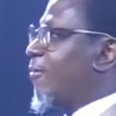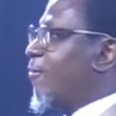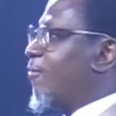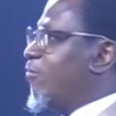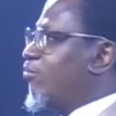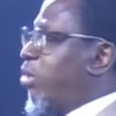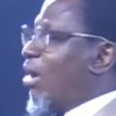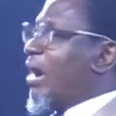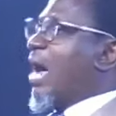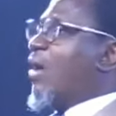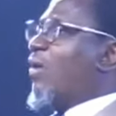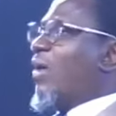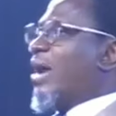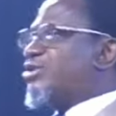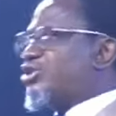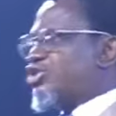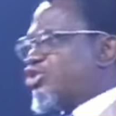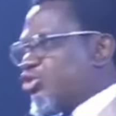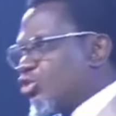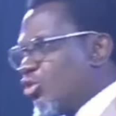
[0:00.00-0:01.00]
but our
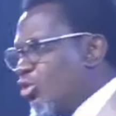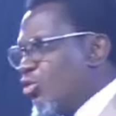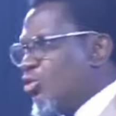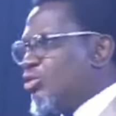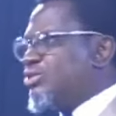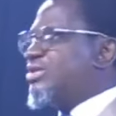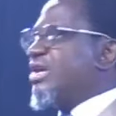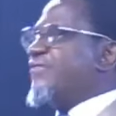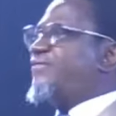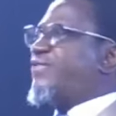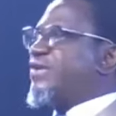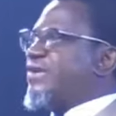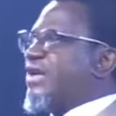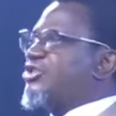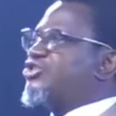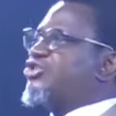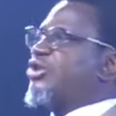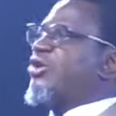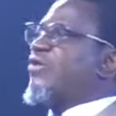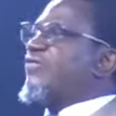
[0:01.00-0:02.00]
true
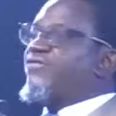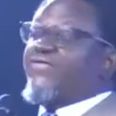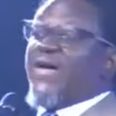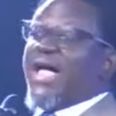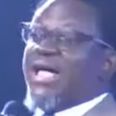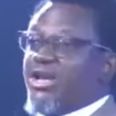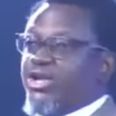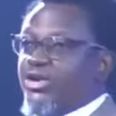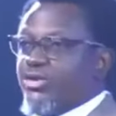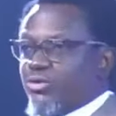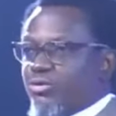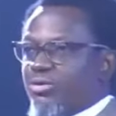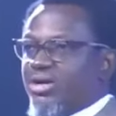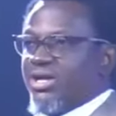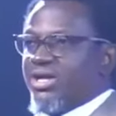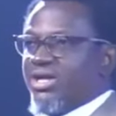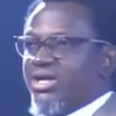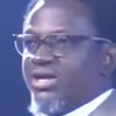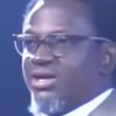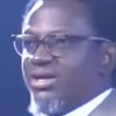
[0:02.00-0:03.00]
definition of value,
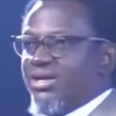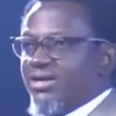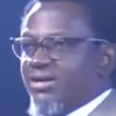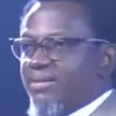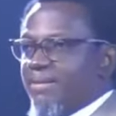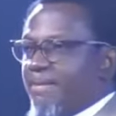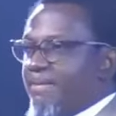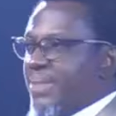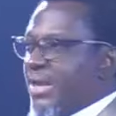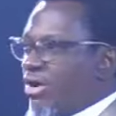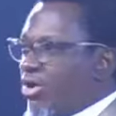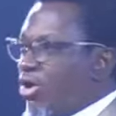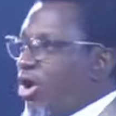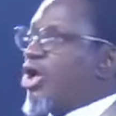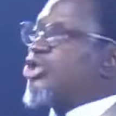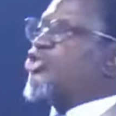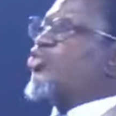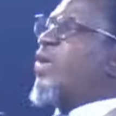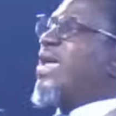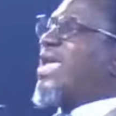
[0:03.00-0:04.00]

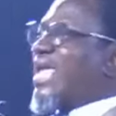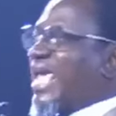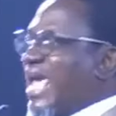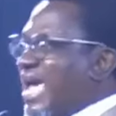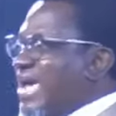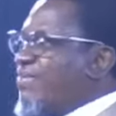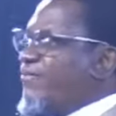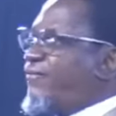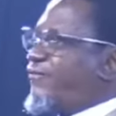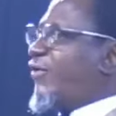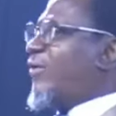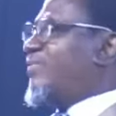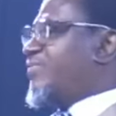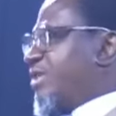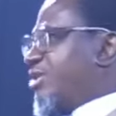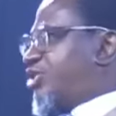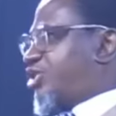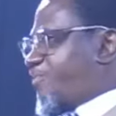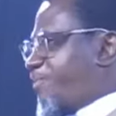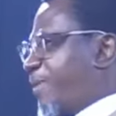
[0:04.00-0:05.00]
because we came from the
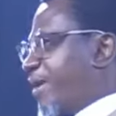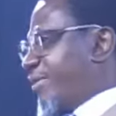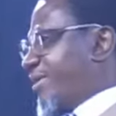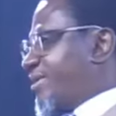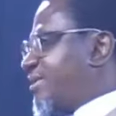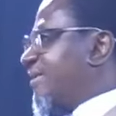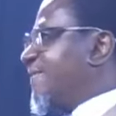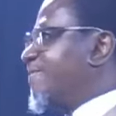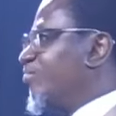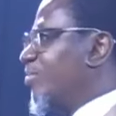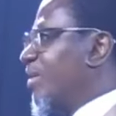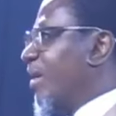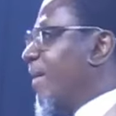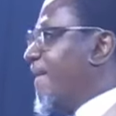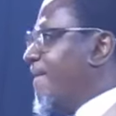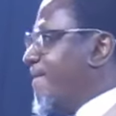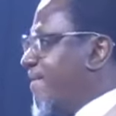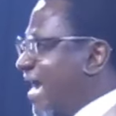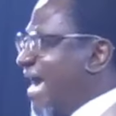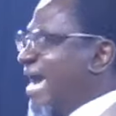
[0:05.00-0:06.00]
spirit,
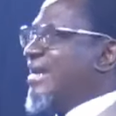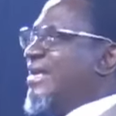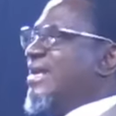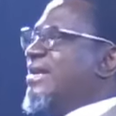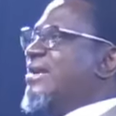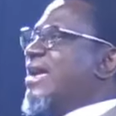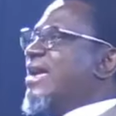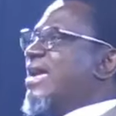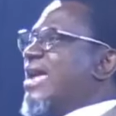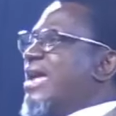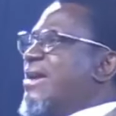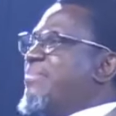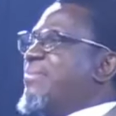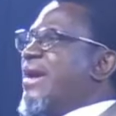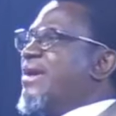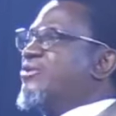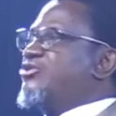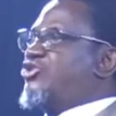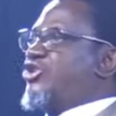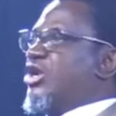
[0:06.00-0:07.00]
made in the
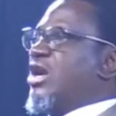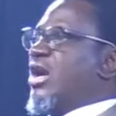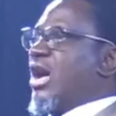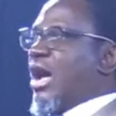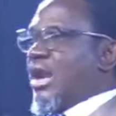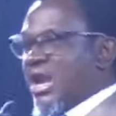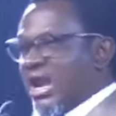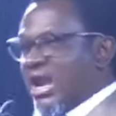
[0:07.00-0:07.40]
image and